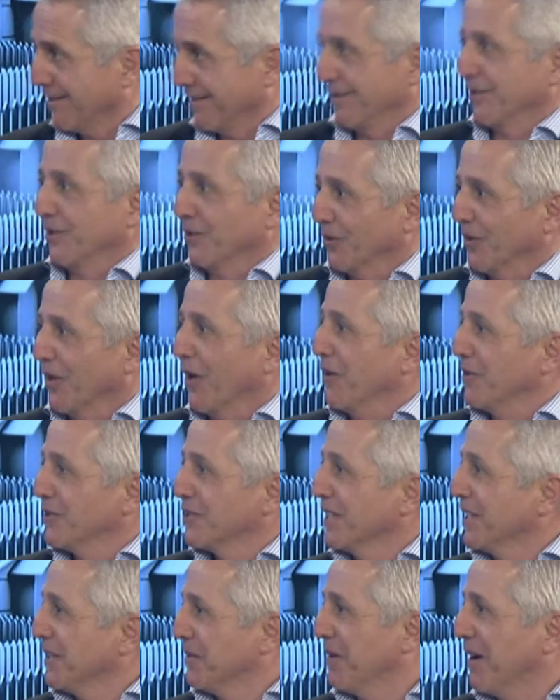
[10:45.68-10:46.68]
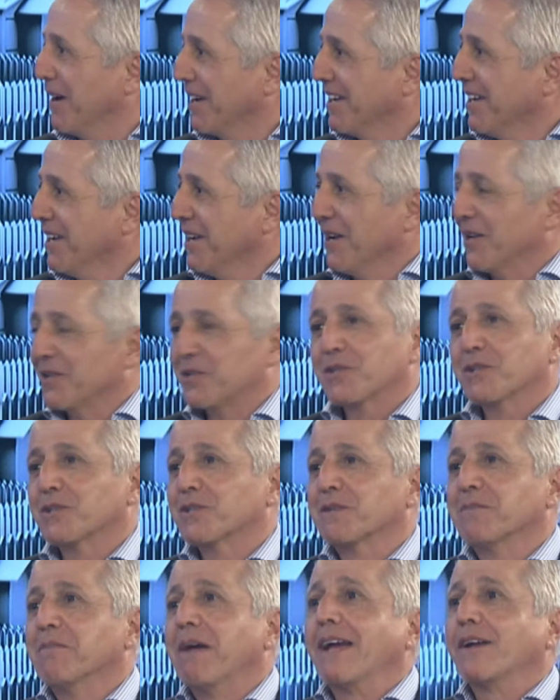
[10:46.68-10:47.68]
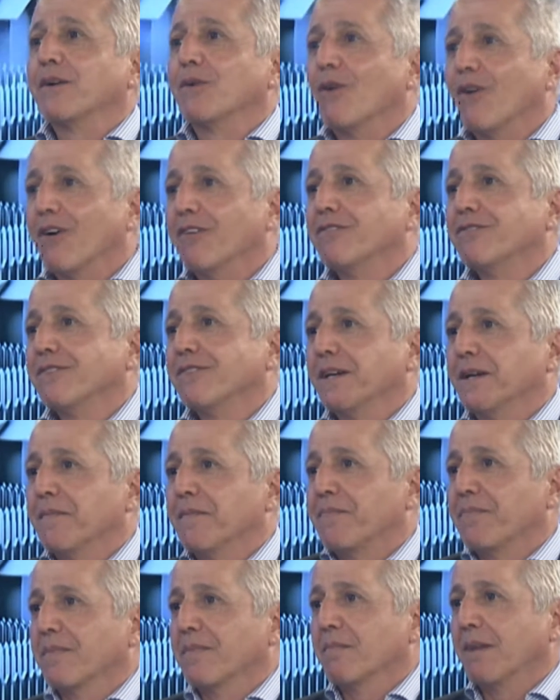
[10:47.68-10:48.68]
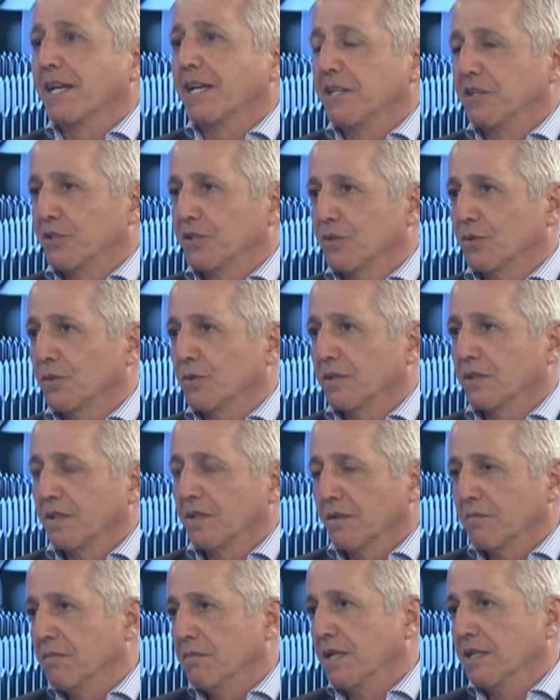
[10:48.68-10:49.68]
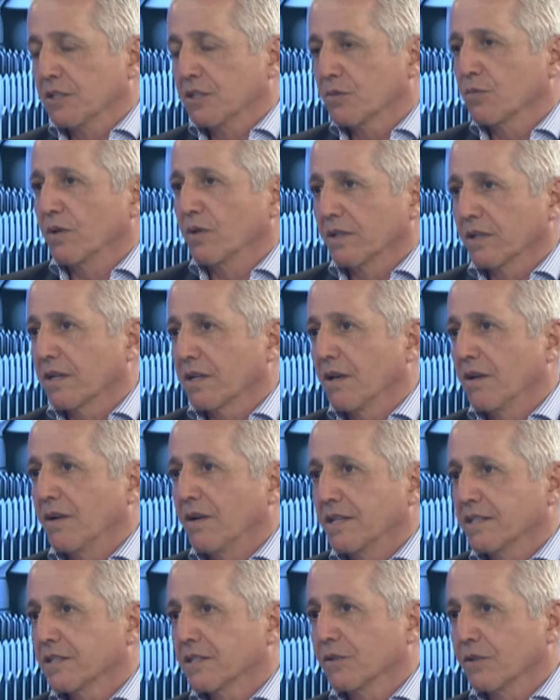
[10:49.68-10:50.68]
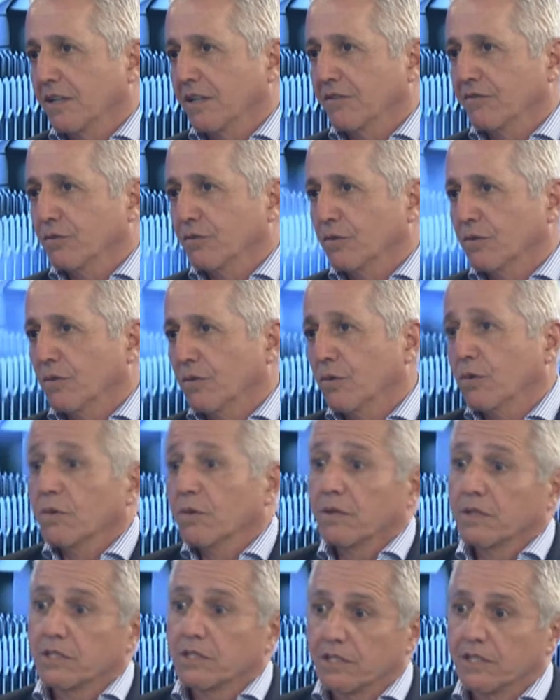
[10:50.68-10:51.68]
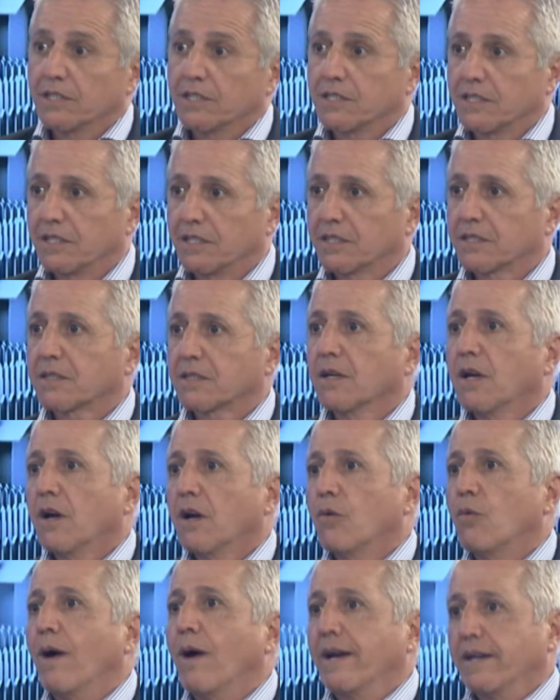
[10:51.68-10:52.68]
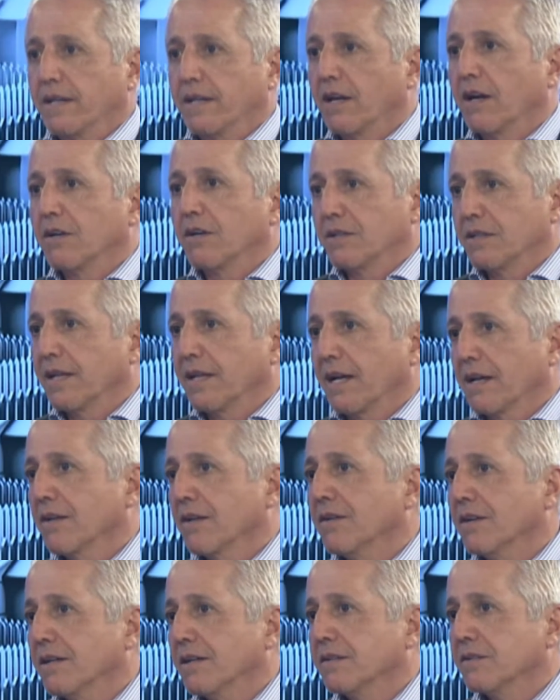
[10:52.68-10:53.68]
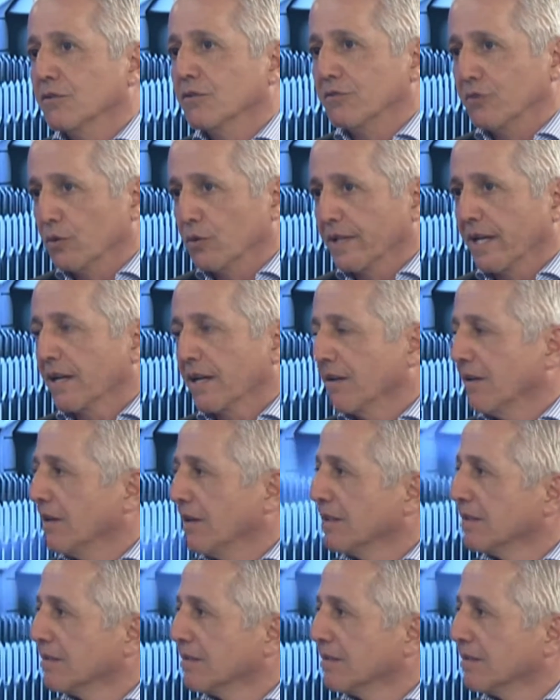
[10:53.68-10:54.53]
your loans anyway. It's just a matter of making sure that it meets what the client's looking for or is the easiest way to go to that client or for that client.